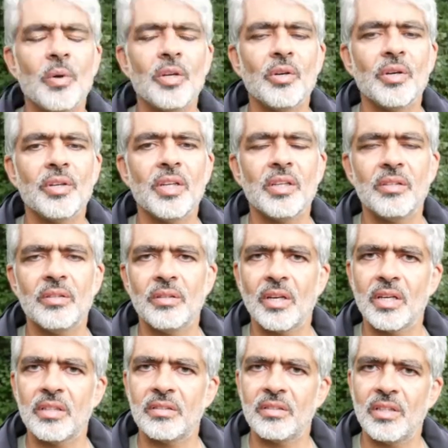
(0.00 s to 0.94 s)
we know that the
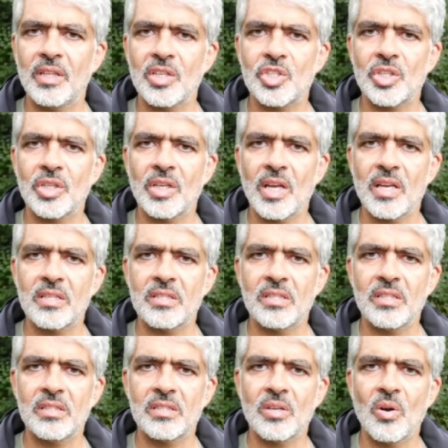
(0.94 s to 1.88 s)
United Nations has
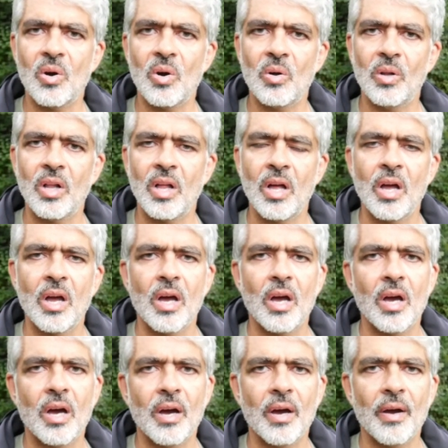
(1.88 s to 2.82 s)
this goal
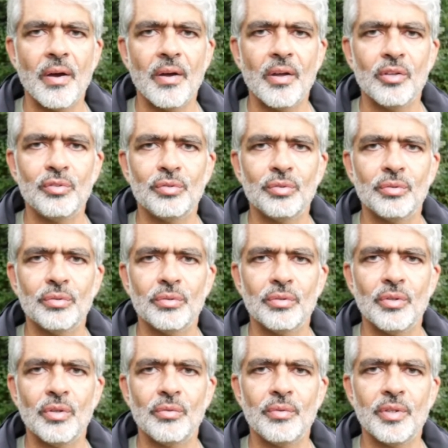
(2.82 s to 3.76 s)

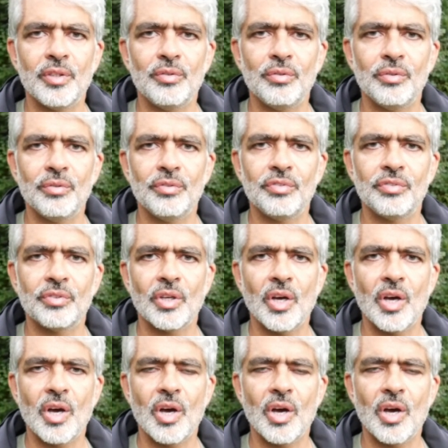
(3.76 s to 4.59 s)
to reduce